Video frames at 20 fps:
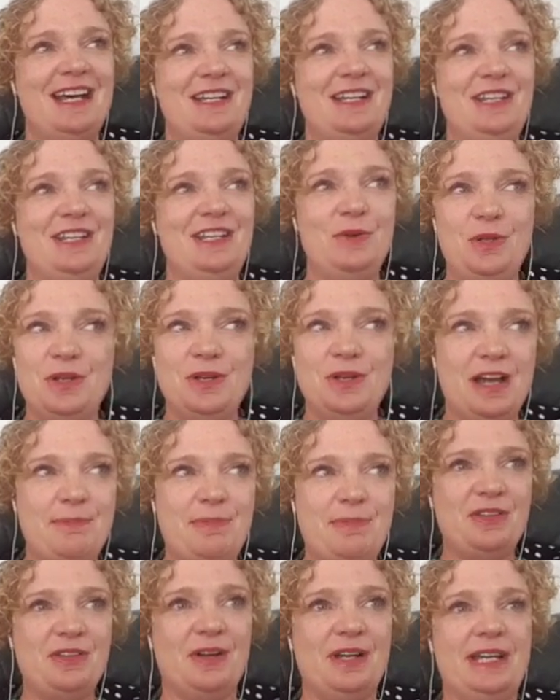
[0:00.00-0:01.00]
you and I
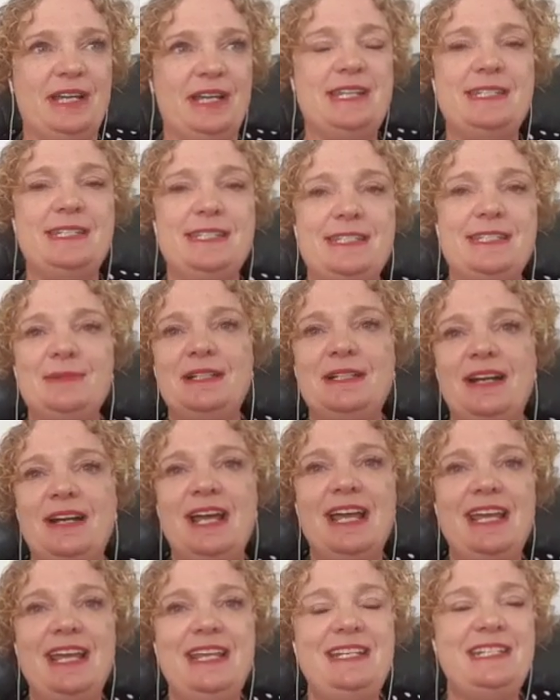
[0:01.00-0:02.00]
both got kids similar
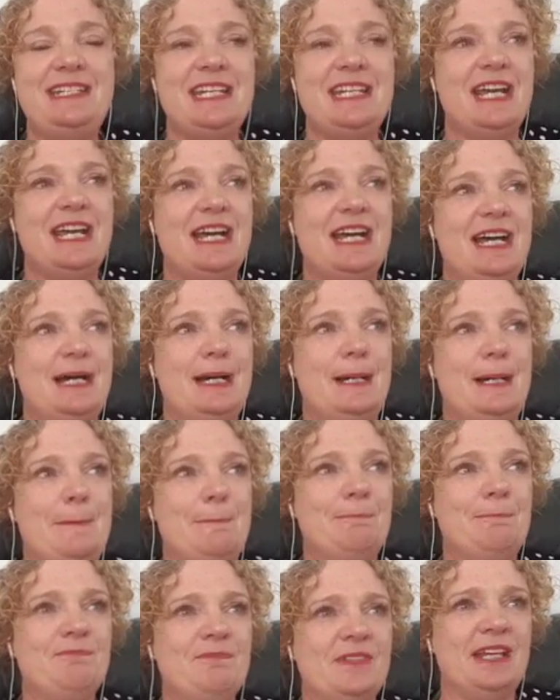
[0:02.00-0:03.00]
age.
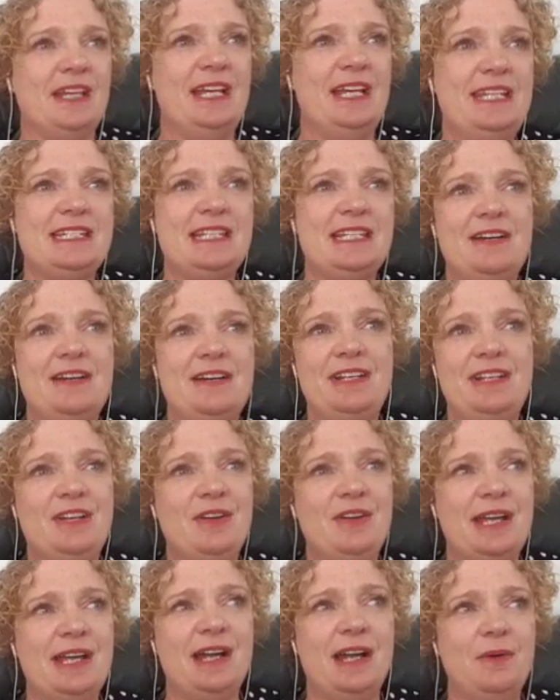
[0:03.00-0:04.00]
It's lovely.
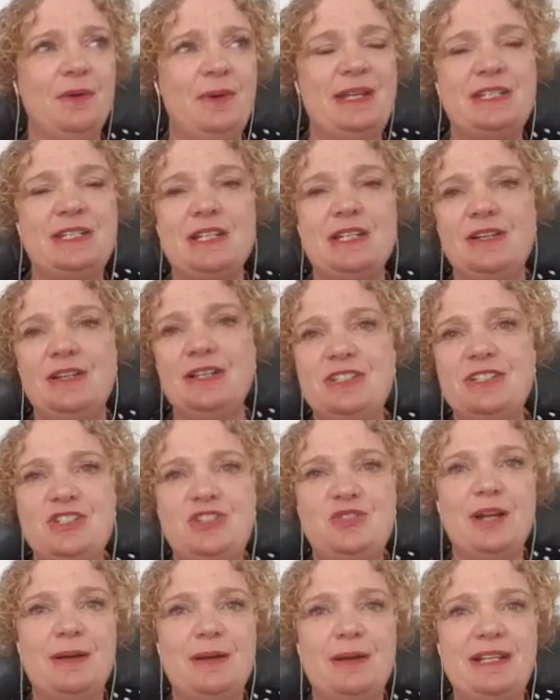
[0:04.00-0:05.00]
I went to Lucas's
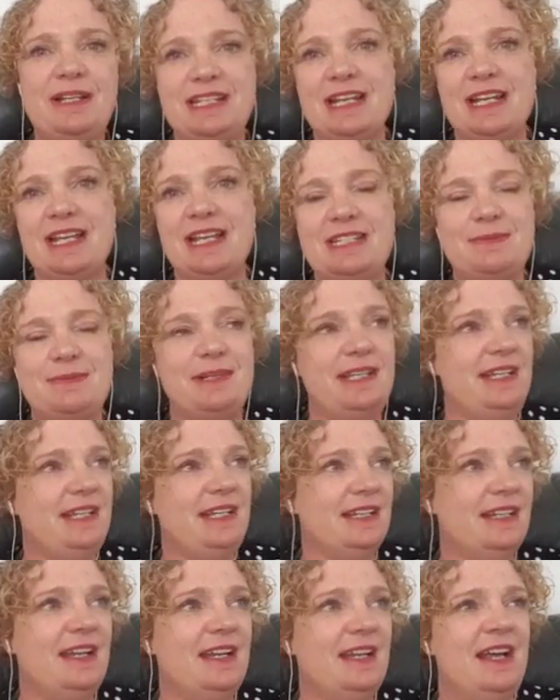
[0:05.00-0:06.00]
drum lesson last week,
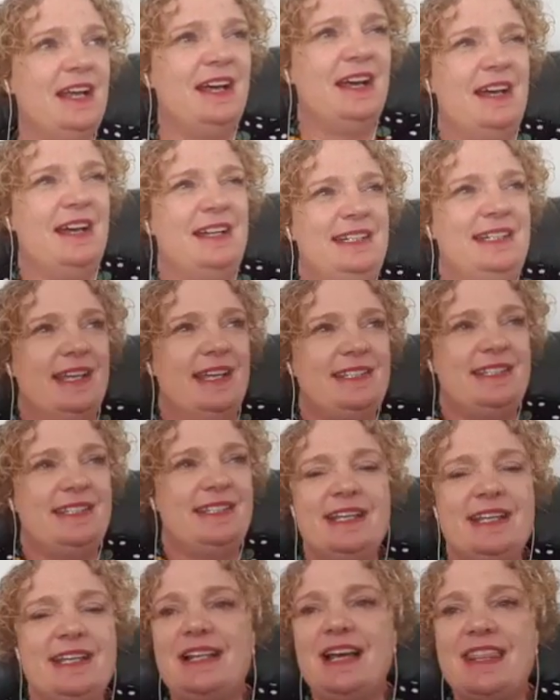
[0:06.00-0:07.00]
and just
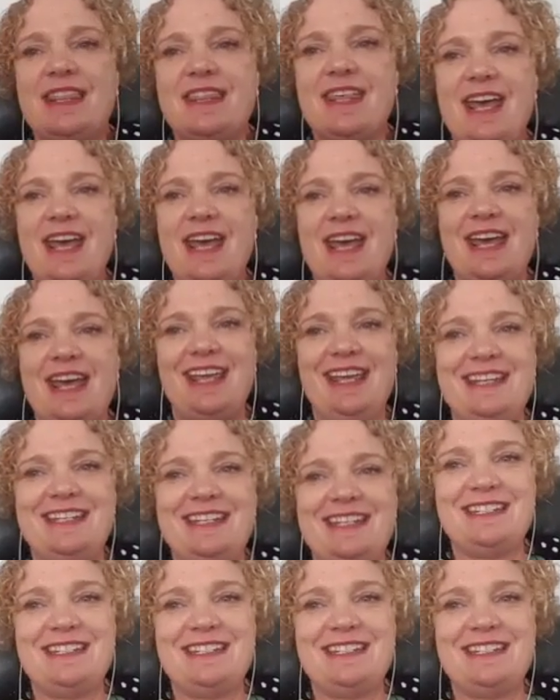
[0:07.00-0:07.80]
things like that.